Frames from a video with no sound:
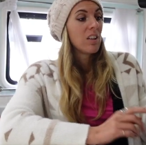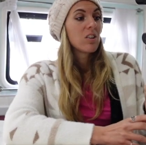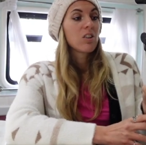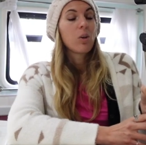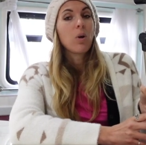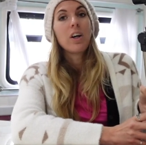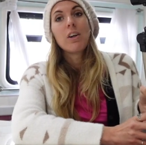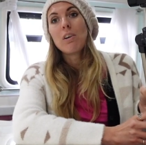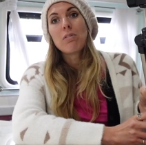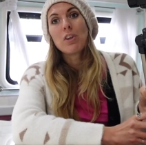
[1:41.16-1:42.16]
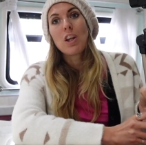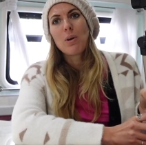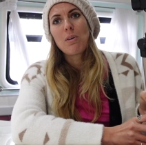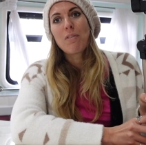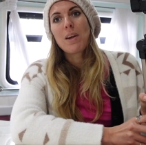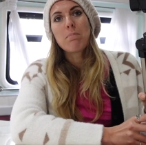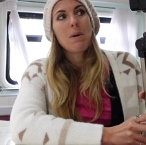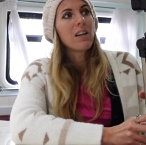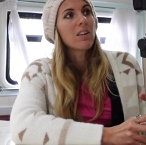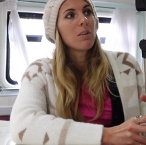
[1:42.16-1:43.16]
so I don't even know if they
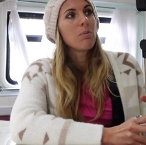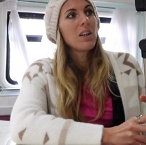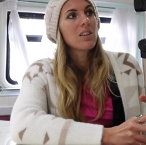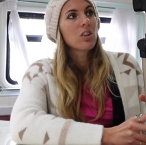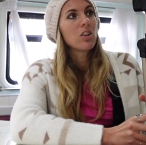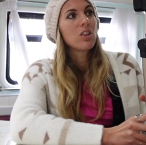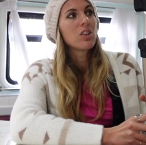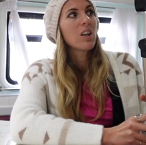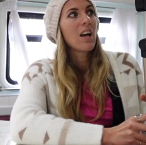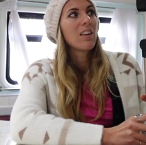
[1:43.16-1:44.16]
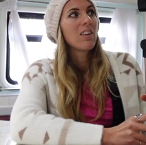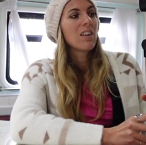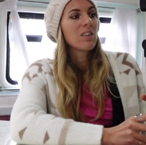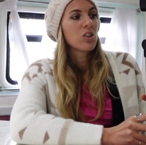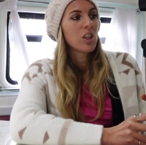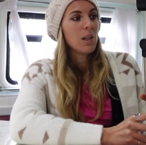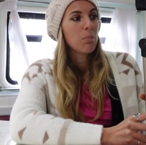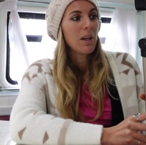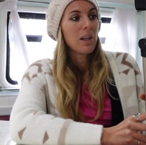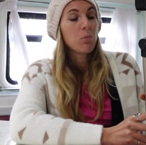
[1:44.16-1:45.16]
make them this good and this
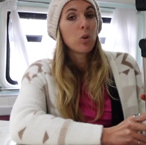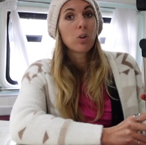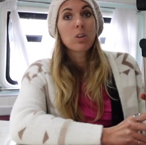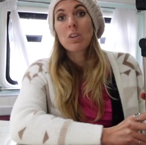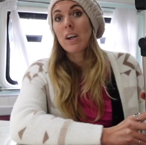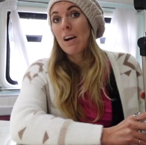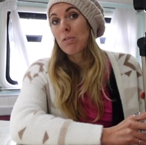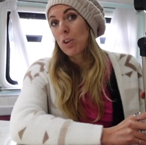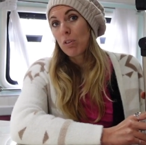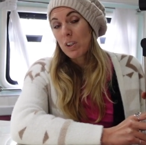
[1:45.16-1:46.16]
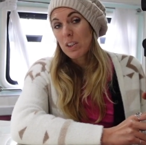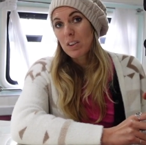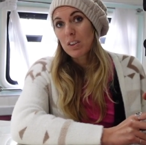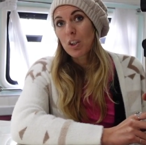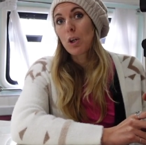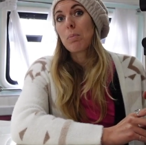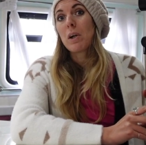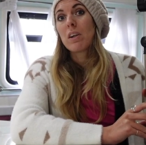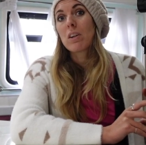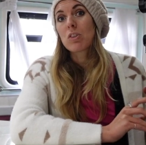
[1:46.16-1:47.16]
cheap anymore, because I have no reason to go
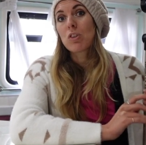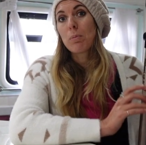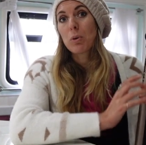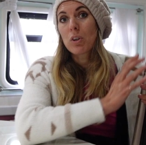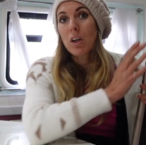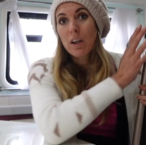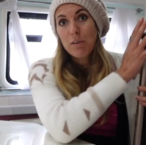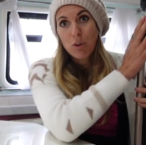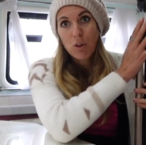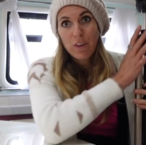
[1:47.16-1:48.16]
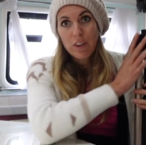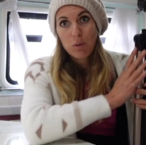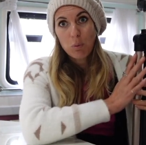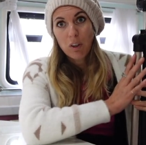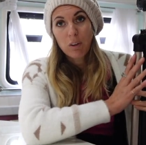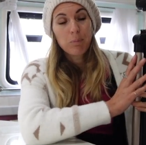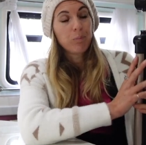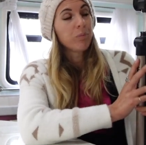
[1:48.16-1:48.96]
buy another tripod. I've got this one.